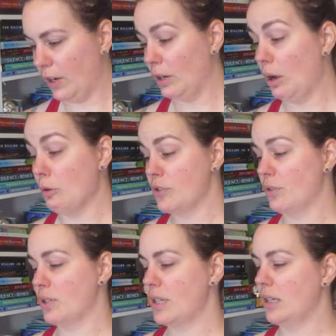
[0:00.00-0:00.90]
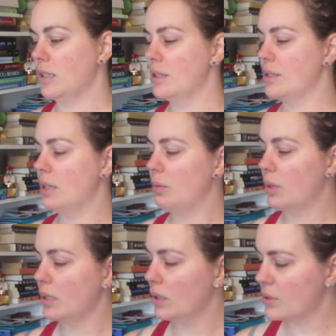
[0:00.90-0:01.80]
Very also excited to see
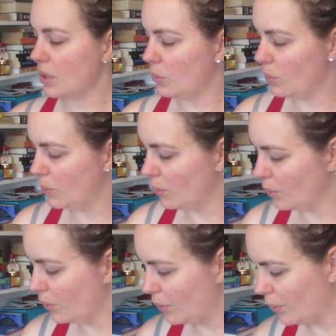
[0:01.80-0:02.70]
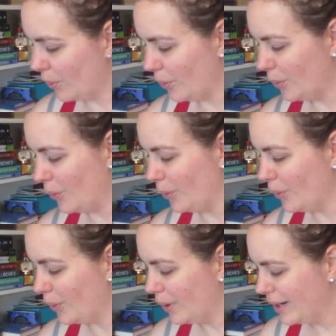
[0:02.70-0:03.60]
what it looks like. Ooh.
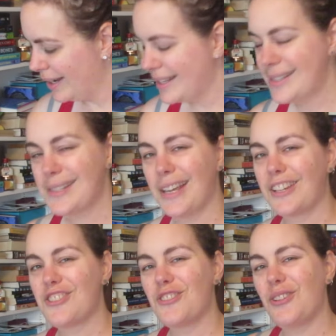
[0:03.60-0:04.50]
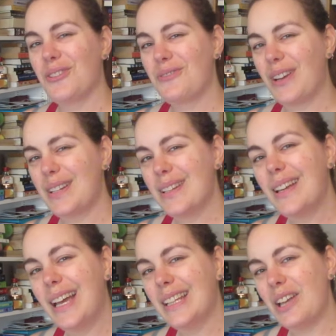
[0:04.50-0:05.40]
It's textured on the front.
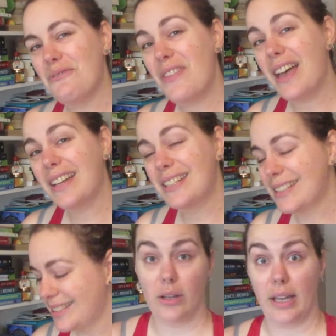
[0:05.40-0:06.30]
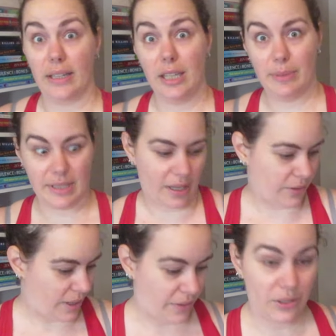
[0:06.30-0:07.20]
I love that. Okay, keep it
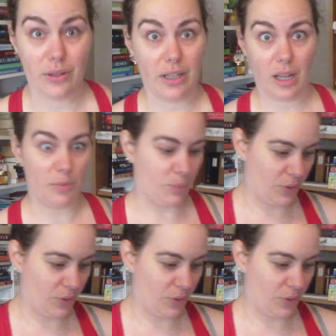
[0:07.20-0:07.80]
together, Kathy. You got a couple